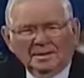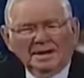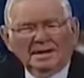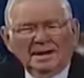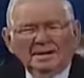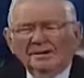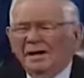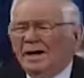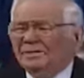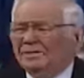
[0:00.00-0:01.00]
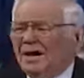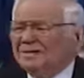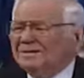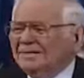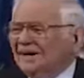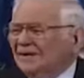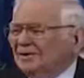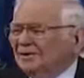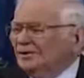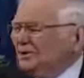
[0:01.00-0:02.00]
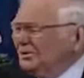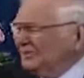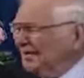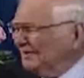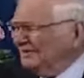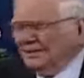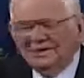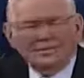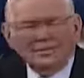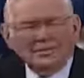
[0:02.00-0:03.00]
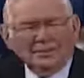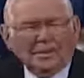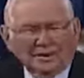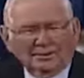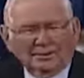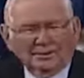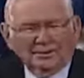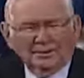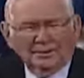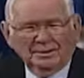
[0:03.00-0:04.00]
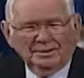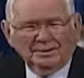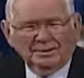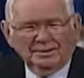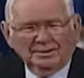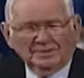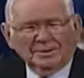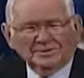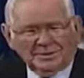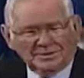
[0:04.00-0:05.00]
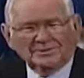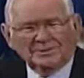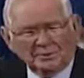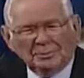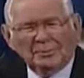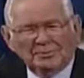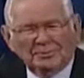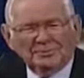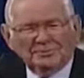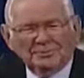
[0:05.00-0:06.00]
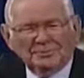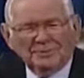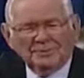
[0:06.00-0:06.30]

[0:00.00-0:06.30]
And, and as God's elect, you don't even have to give it a thought because that's your purpose.